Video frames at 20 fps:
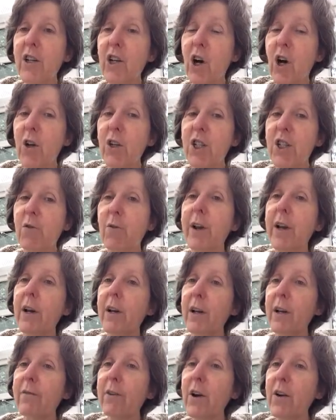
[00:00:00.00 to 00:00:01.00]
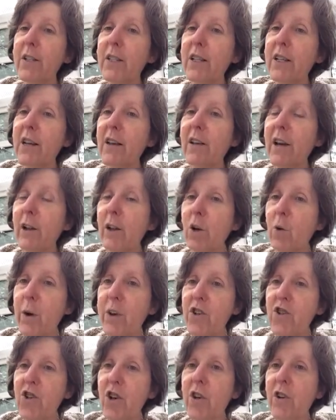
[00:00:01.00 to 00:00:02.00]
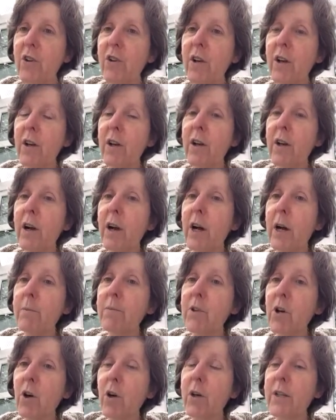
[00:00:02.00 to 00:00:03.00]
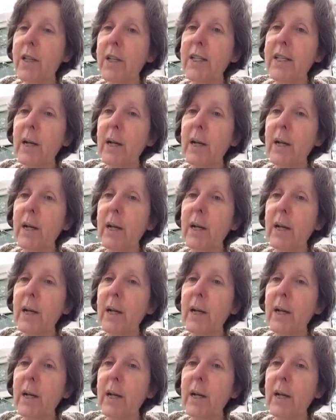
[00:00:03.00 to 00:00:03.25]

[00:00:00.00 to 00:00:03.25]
answering, and I've asked another little question as a